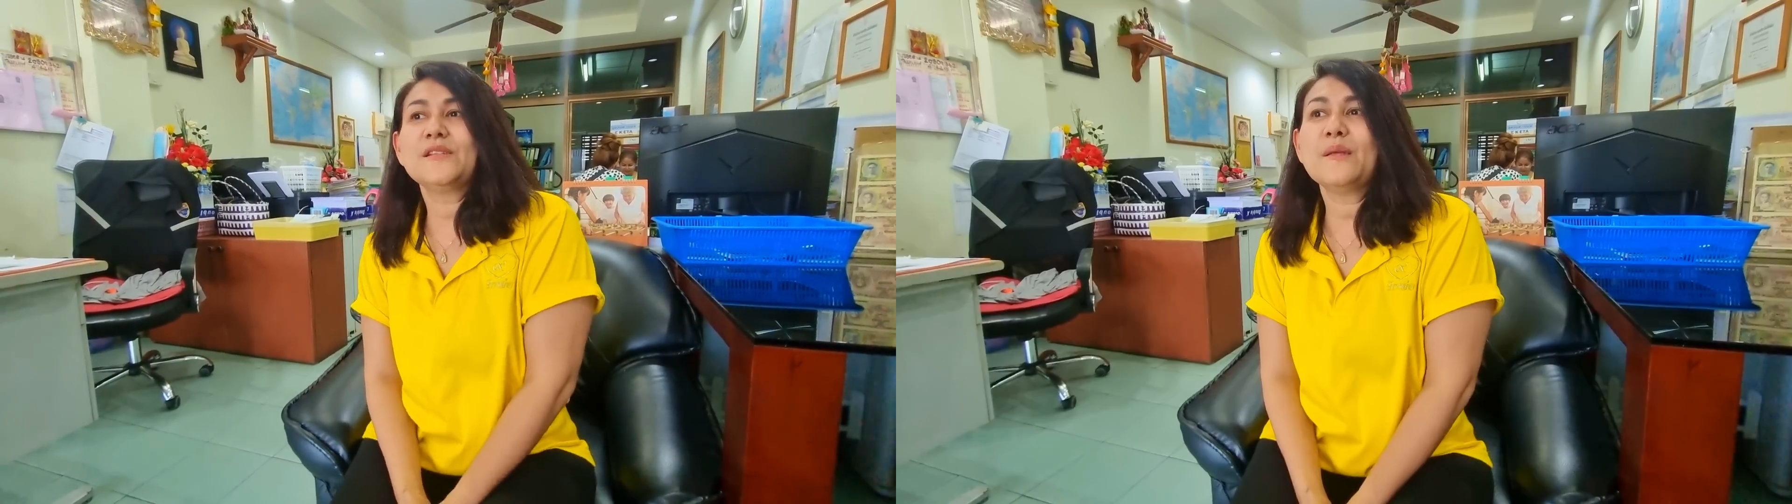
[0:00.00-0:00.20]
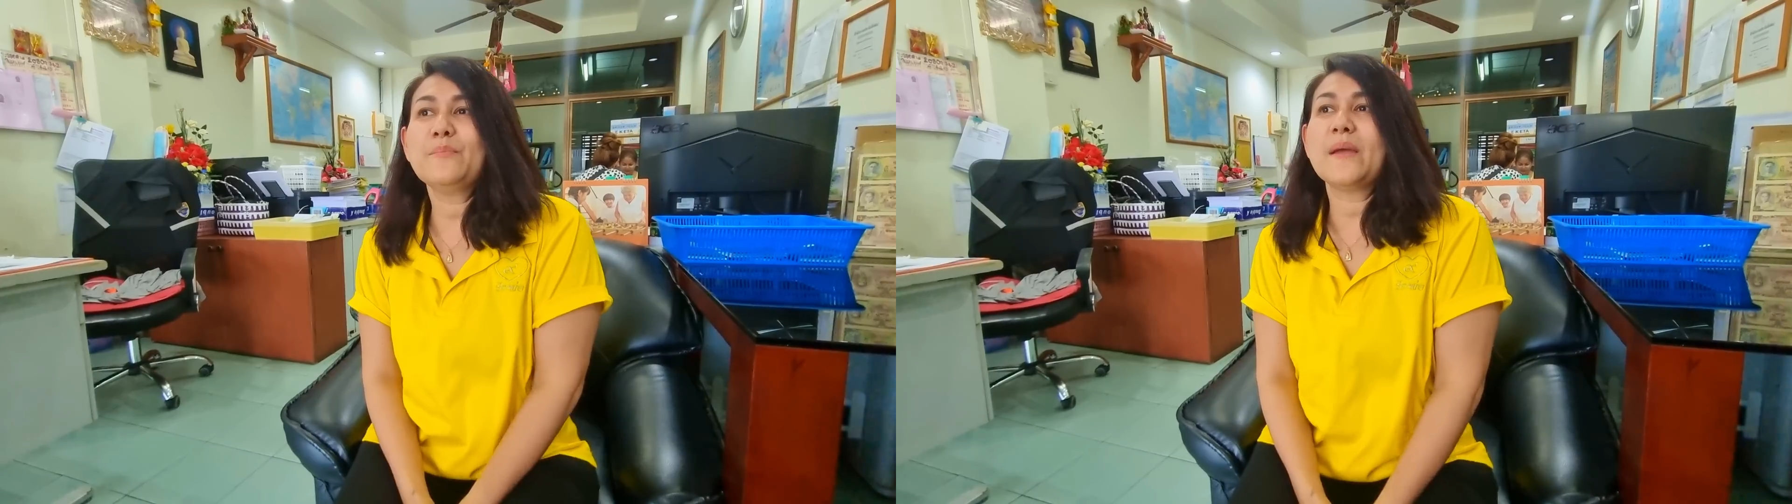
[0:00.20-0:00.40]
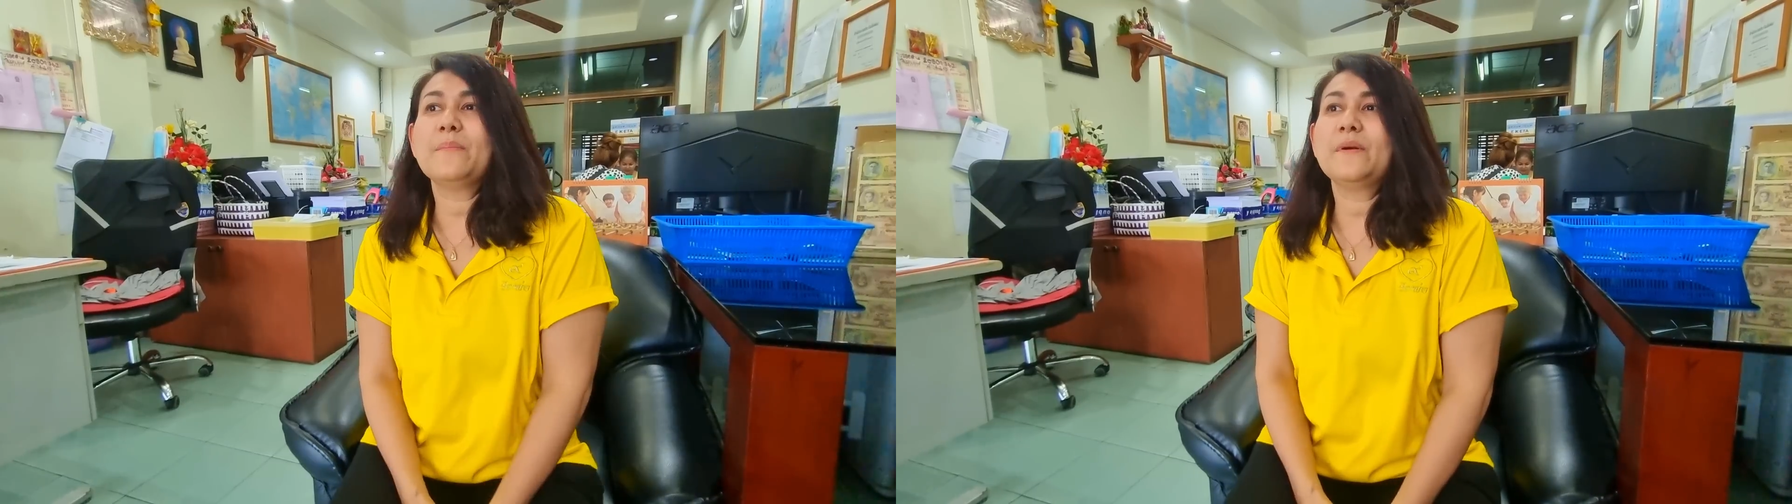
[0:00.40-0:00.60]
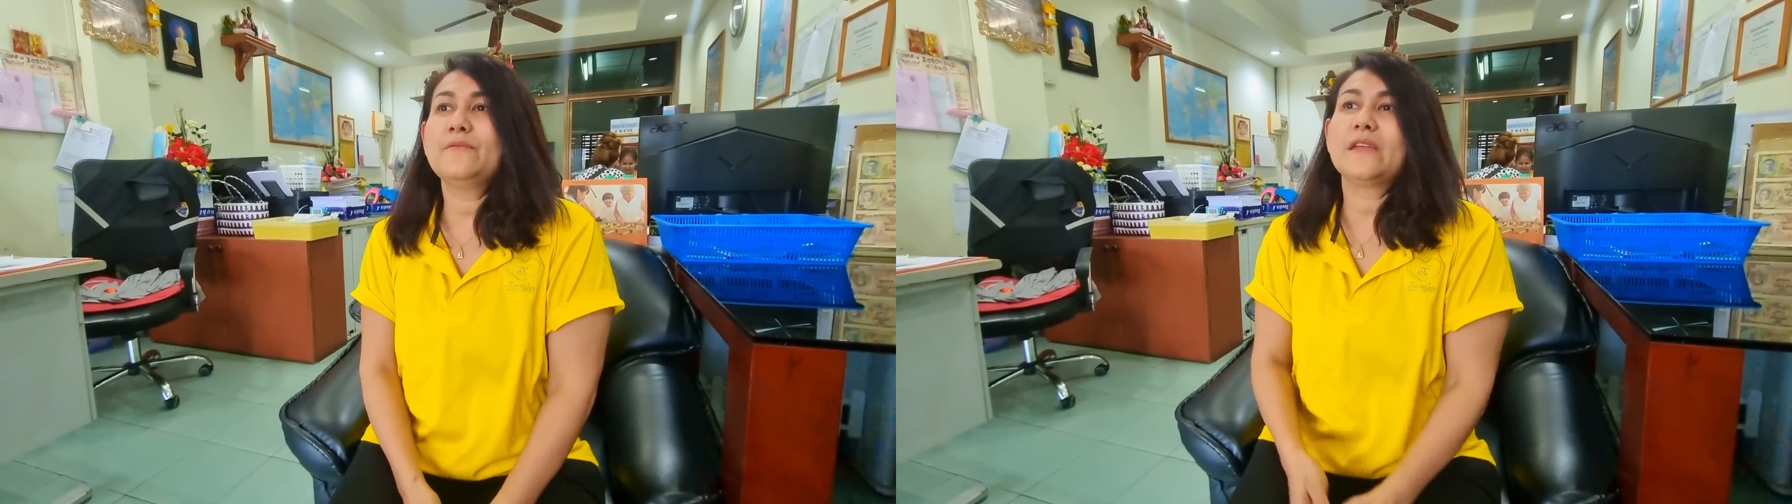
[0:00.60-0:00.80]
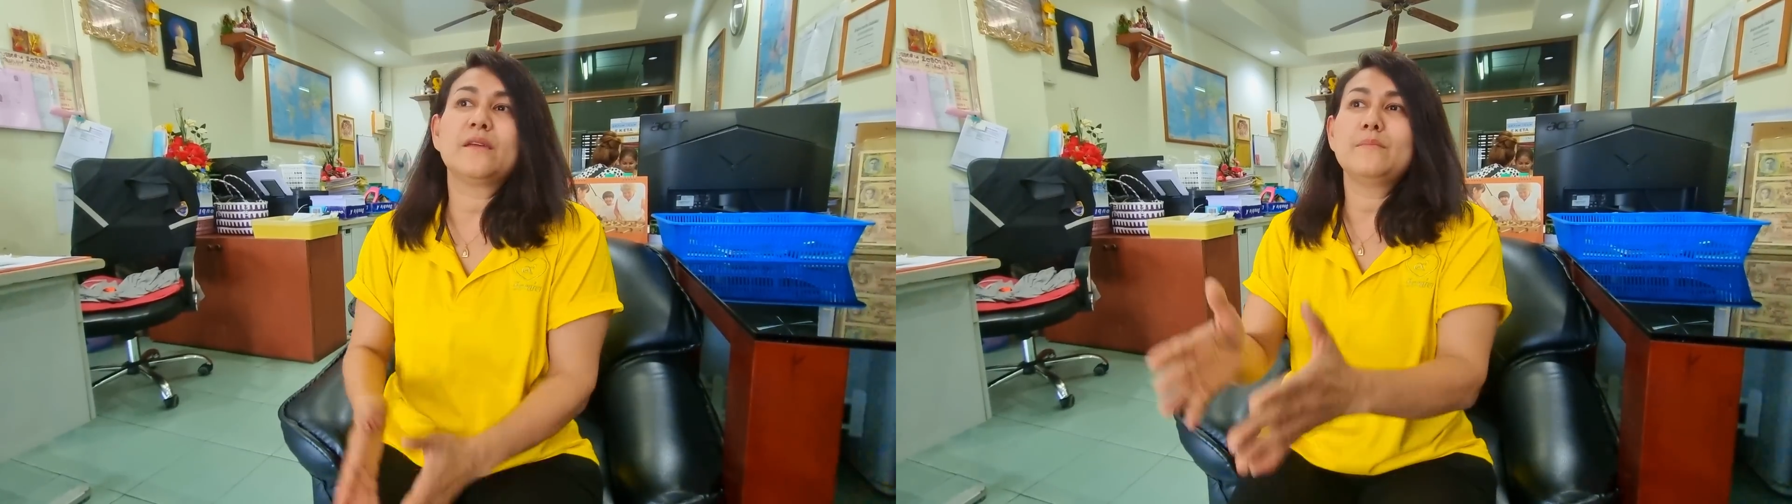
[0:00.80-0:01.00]
The resident paper
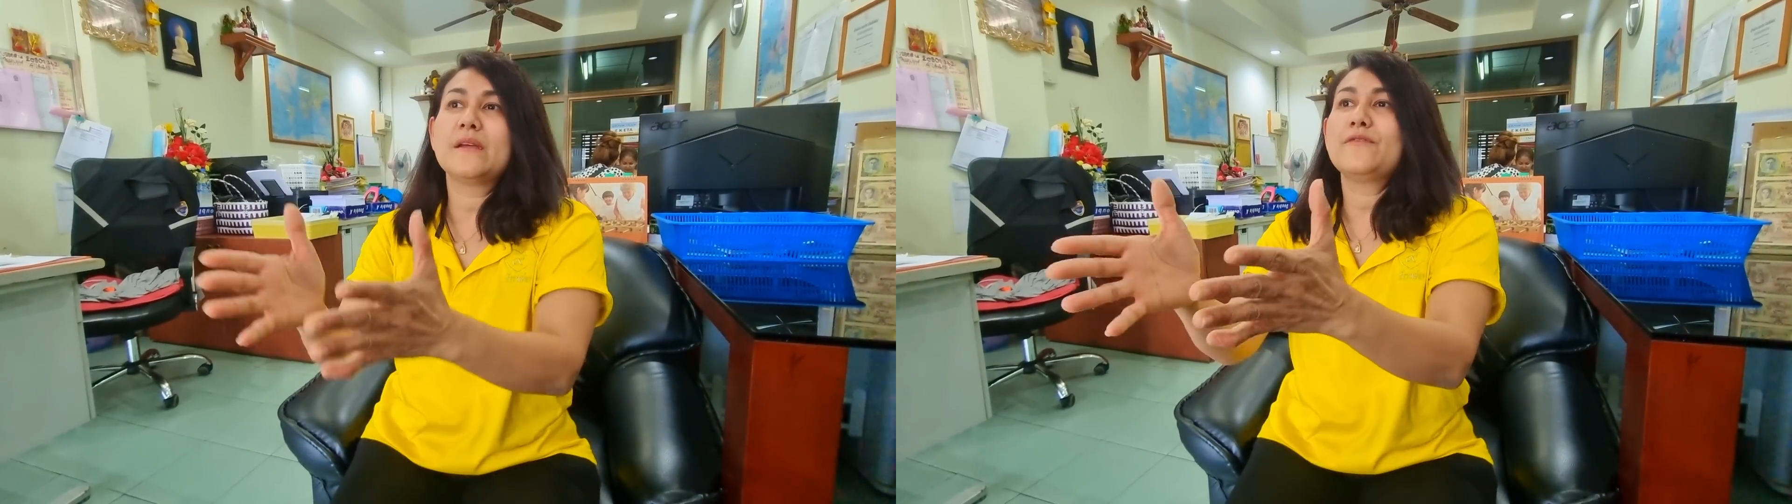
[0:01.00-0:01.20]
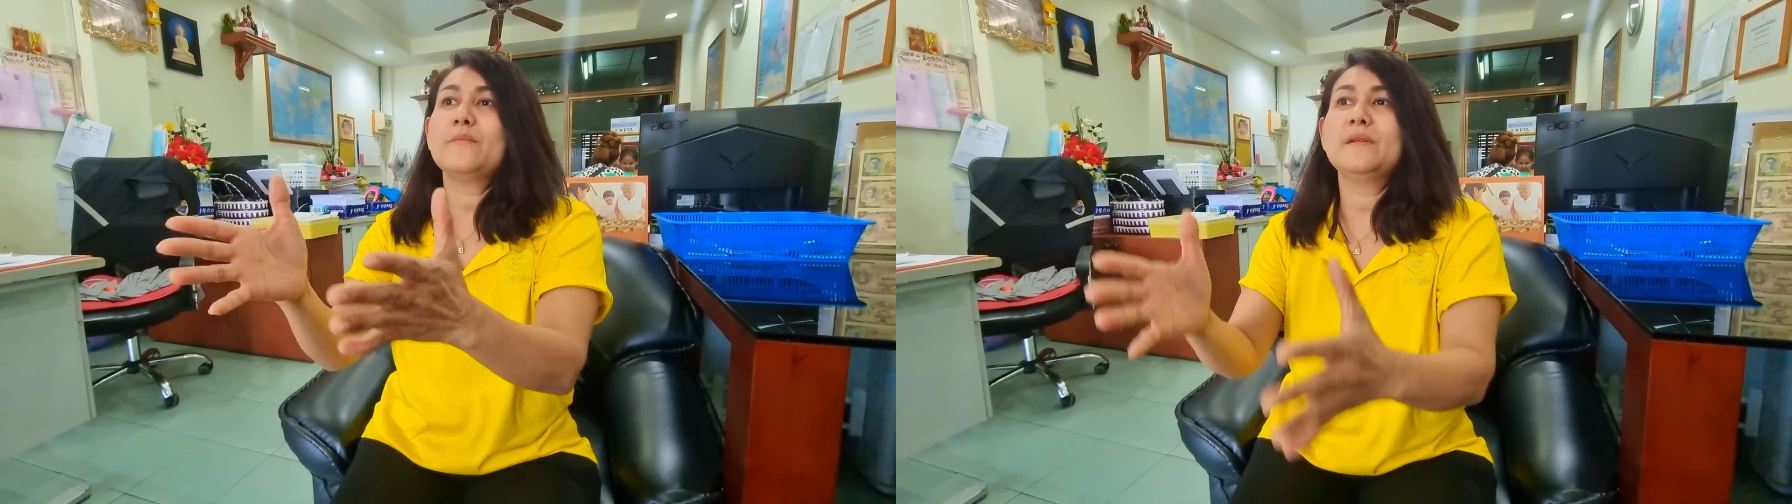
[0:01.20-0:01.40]
we can make from